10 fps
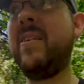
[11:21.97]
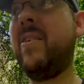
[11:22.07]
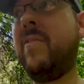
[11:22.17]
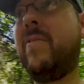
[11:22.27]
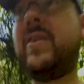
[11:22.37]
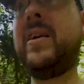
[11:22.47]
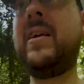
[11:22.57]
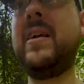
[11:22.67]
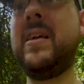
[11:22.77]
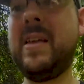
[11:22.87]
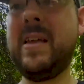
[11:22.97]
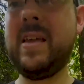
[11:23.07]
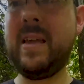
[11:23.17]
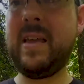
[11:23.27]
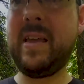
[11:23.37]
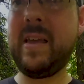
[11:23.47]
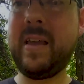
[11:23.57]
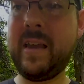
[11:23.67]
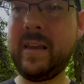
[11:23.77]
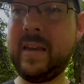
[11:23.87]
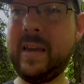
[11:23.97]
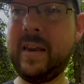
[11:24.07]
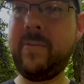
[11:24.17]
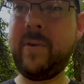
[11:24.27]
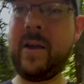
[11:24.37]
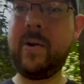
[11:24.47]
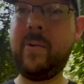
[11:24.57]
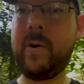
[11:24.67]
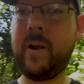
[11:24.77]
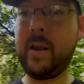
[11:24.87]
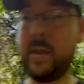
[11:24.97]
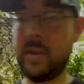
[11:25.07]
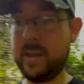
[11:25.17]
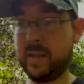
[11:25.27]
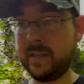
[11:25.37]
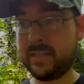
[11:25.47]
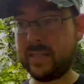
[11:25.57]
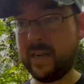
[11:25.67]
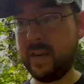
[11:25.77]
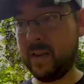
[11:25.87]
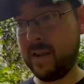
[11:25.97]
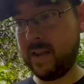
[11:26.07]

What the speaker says: Hopefully I can get it how I wanted it. Let's see.